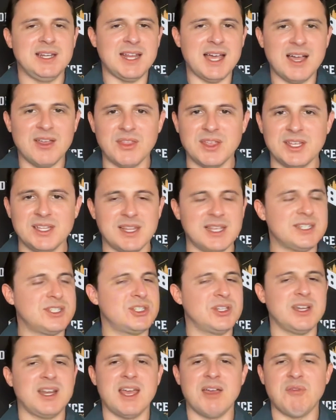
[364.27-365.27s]
Now they
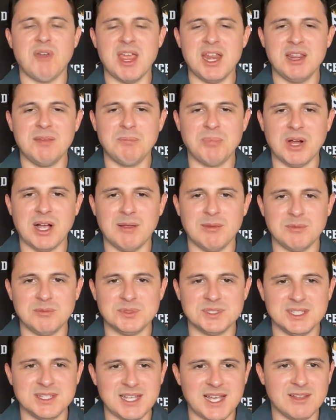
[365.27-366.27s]
shouldn't have any
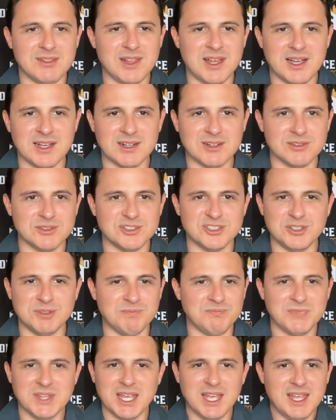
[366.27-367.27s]
problems in that locker
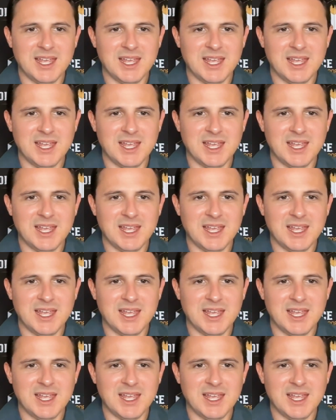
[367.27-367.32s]
room.